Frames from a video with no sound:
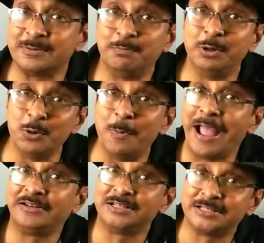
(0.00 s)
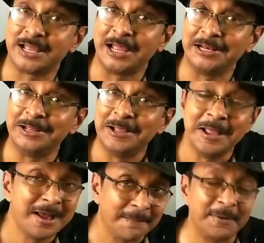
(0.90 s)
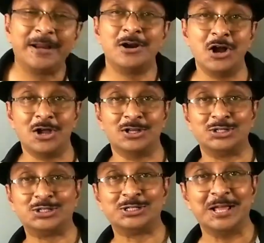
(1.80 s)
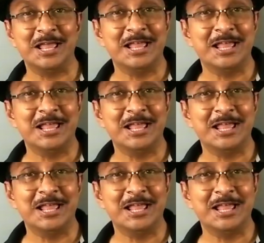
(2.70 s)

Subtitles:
a blue back design? Because